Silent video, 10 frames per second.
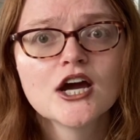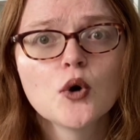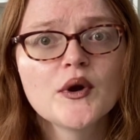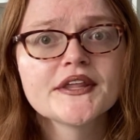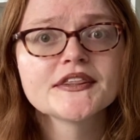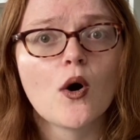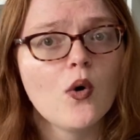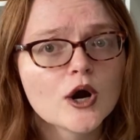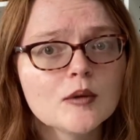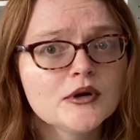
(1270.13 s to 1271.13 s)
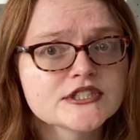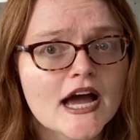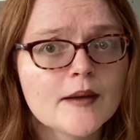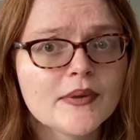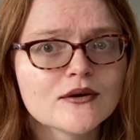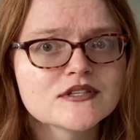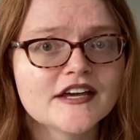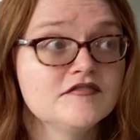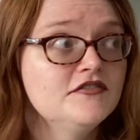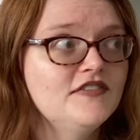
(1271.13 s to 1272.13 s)
with horrible typos
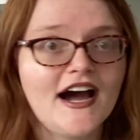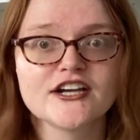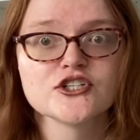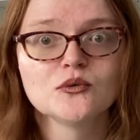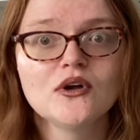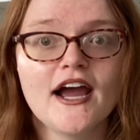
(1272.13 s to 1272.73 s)
and factual